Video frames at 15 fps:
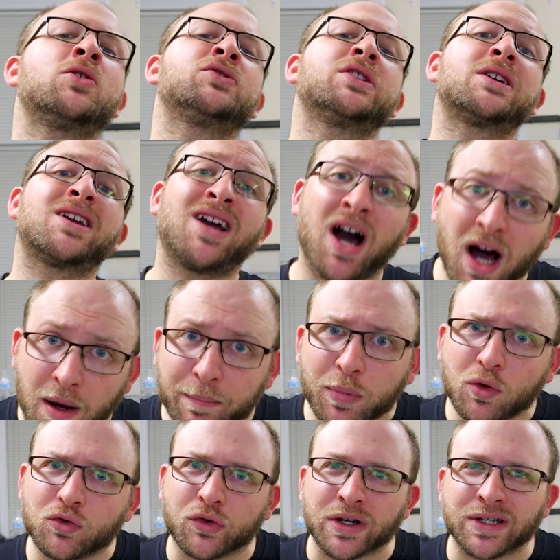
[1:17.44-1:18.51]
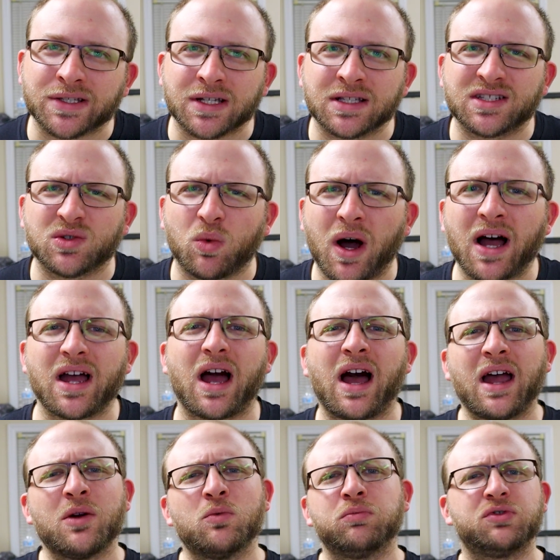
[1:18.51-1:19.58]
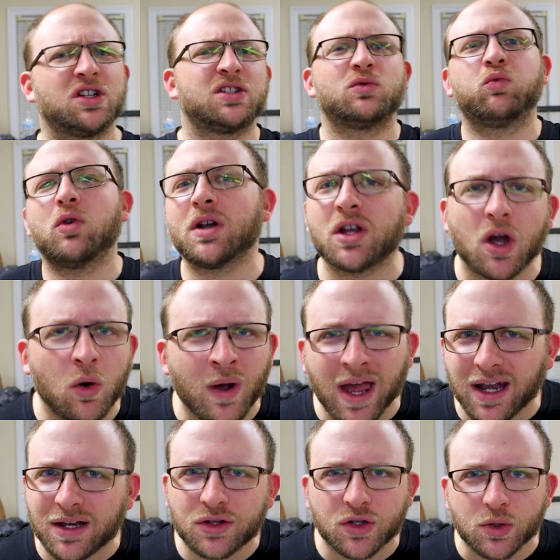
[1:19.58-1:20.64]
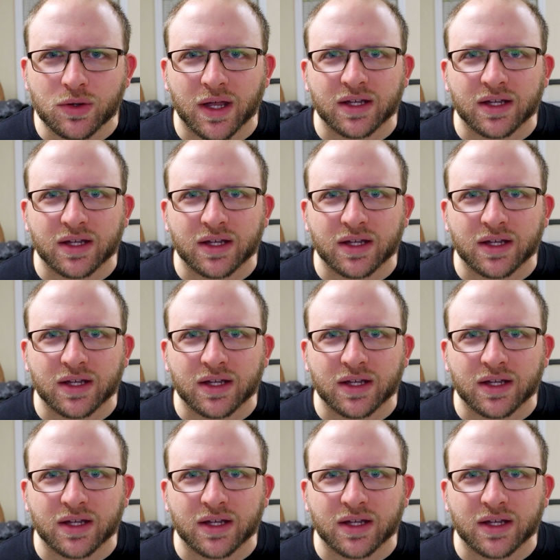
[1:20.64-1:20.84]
there's a couple reasons why I just wouldn't go ahead and do